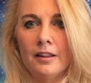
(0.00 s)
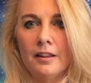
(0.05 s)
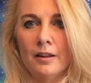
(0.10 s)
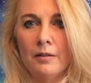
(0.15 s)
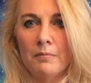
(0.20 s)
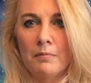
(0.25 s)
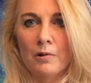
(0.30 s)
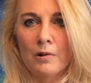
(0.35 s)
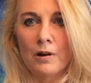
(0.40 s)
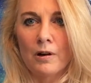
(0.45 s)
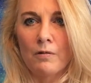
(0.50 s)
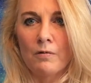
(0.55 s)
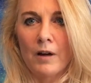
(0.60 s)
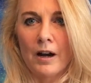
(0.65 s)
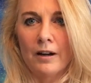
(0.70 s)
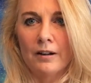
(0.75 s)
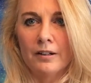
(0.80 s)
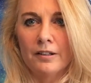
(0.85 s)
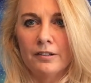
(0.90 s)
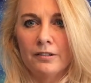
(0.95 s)
the more
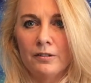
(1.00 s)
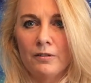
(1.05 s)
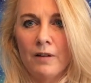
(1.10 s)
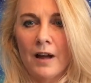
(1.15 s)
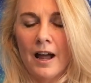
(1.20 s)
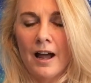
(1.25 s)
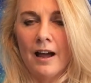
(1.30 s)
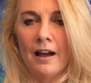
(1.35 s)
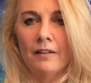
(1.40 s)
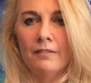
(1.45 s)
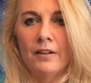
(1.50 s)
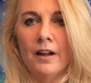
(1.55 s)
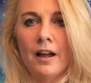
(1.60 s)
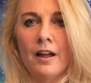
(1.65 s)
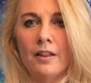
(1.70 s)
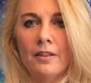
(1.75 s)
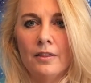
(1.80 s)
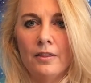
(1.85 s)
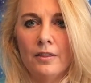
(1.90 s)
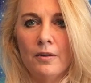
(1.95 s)
awareness you have,
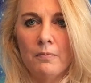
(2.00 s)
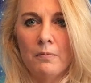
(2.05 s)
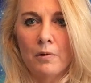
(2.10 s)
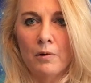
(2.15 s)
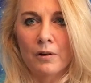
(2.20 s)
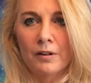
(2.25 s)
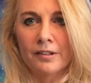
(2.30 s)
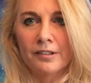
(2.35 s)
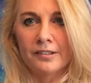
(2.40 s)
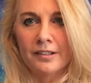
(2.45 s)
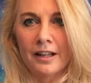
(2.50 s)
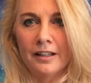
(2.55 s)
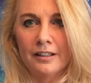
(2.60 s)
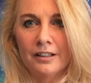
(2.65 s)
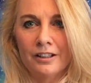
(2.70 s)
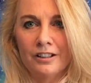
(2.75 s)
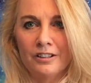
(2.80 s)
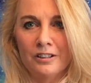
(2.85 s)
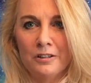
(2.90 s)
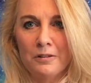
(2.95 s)
the more
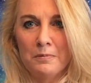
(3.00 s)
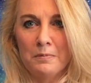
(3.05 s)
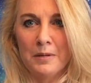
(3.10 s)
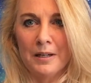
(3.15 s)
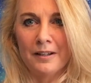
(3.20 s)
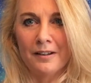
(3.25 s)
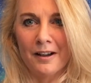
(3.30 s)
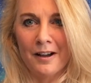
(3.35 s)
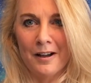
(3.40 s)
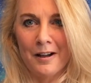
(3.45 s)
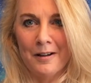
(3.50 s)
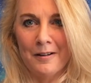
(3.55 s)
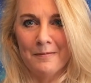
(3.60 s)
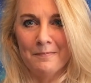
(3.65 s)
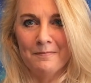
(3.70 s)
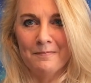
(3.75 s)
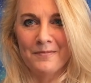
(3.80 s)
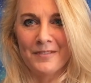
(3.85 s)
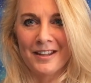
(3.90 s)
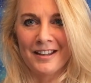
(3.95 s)
psychic you
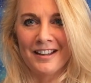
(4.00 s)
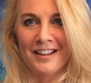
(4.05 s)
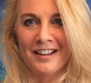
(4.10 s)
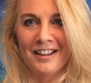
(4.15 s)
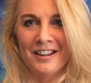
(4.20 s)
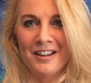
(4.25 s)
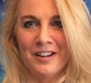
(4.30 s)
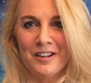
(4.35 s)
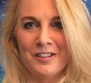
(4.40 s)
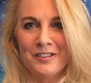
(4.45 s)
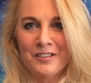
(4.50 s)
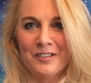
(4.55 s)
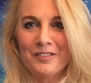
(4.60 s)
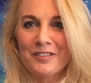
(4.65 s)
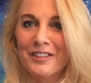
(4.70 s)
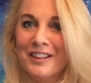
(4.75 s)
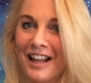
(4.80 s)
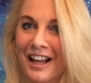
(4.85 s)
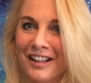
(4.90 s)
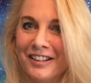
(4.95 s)
become.
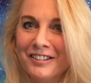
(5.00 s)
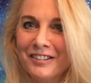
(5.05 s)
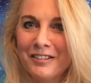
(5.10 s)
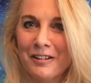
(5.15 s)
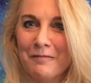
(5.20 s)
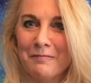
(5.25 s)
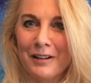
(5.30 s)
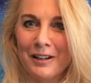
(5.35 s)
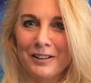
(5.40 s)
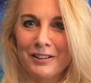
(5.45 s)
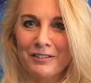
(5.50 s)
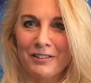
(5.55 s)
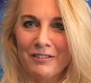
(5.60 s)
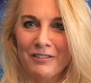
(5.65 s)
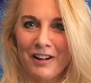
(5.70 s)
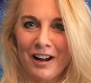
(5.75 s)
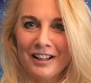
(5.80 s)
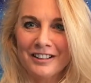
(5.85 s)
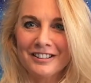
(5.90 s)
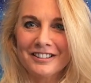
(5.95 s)
So thanks so much for
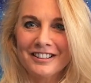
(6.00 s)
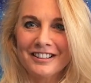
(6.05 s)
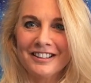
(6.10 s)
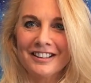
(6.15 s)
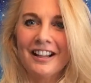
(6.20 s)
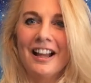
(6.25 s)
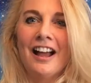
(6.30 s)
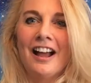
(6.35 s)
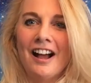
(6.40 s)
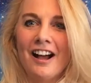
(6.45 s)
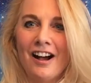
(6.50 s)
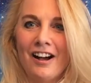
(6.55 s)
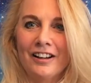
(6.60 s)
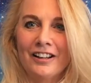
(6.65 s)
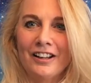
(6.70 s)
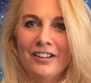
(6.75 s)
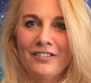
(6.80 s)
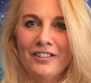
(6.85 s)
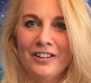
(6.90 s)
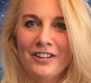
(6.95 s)
watching. I'll
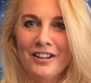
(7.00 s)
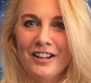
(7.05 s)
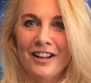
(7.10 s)
give you